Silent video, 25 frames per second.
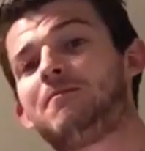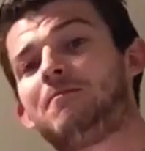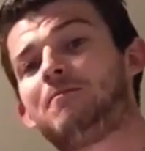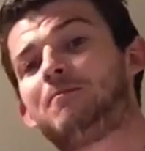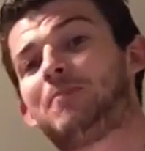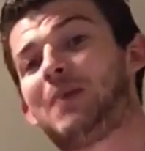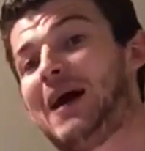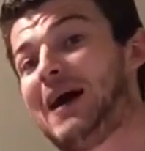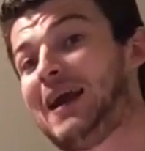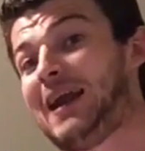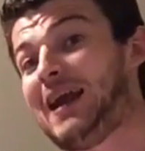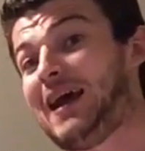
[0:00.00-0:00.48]

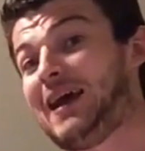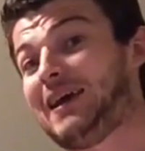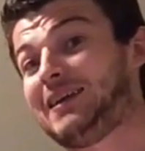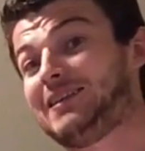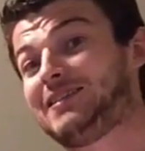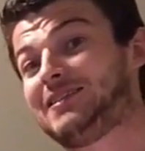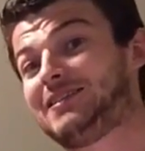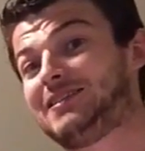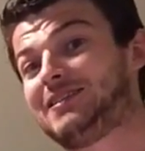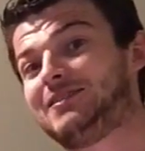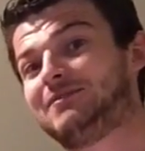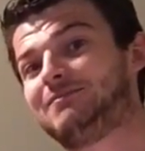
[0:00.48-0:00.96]

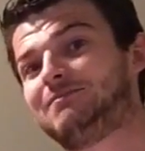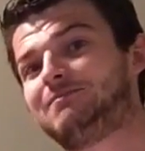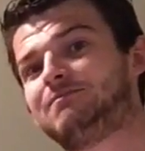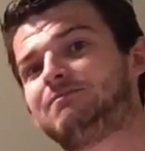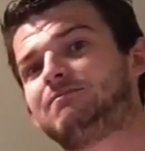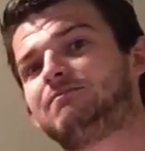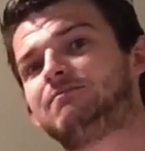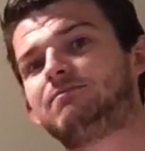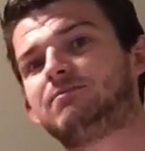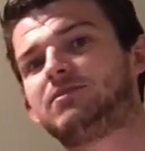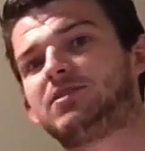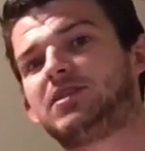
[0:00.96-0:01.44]
Badass.
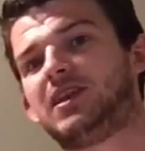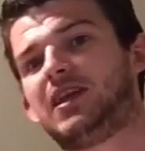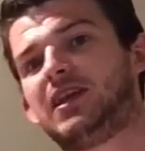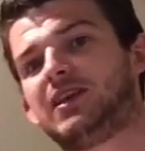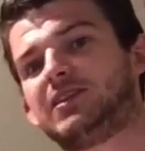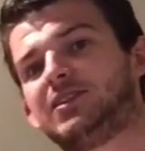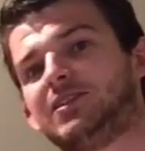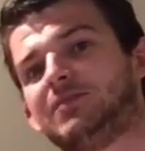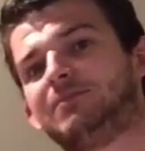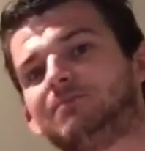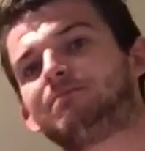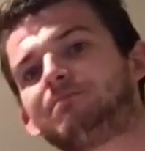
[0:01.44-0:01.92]
See you
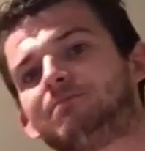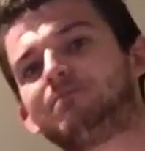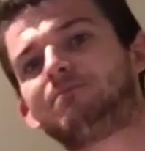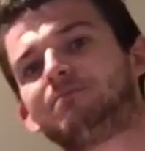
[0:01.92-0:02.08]
next time.